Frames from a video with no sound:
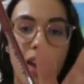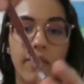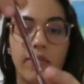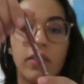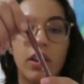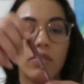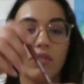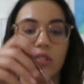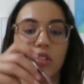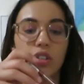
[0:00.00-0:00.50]
I've
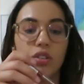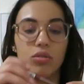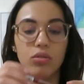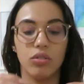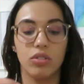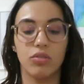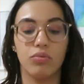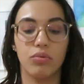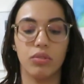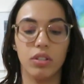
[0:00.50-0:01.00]
never
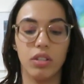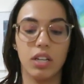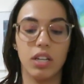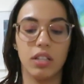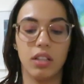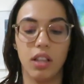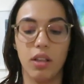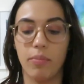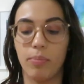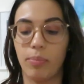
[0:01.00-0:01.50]
used really
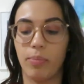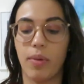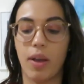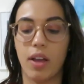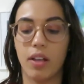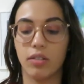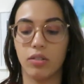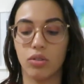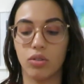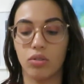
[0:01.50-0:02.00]
a lip
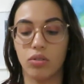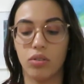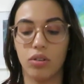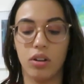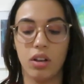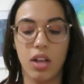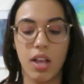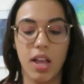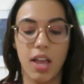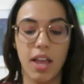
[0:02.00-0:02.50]

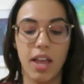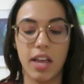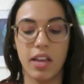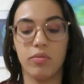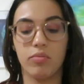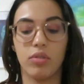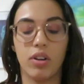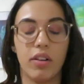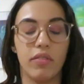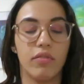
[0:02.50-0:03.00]
pencil.
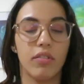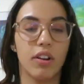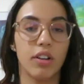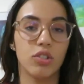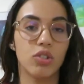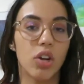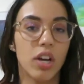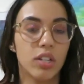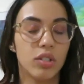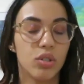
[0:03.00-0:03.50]
And whenever
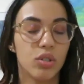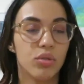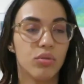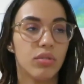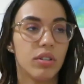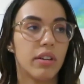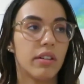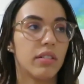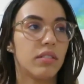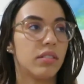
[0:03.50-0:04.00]
I try
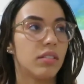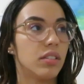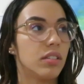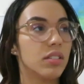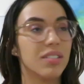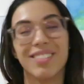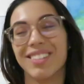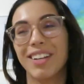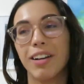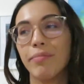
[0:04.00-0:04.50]
to, it
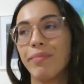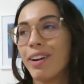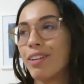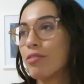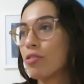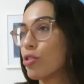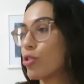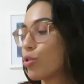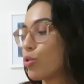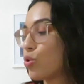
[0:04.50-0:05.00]
doesn't come
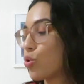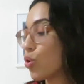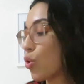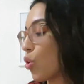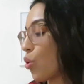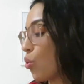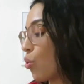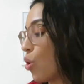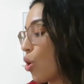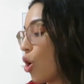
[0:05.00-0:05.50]
out good.
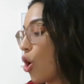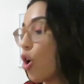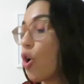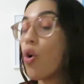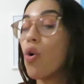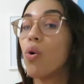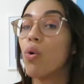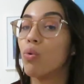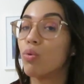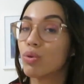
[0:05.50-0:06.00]
So
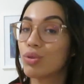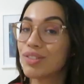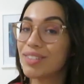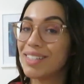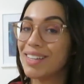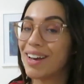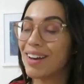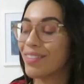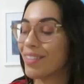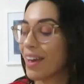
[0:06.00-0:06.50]
we'll
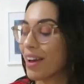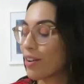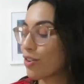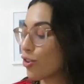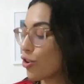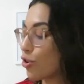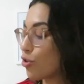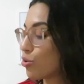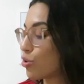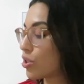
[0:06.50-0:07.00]
see how that
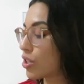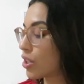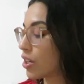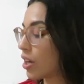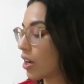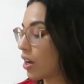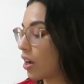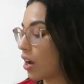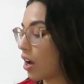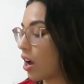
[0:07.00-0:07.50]
goes.
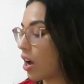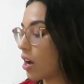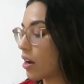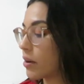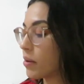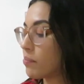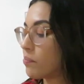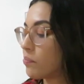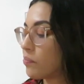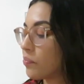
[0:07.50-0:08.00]

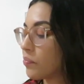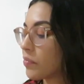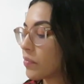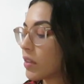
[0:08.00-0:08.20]
Um,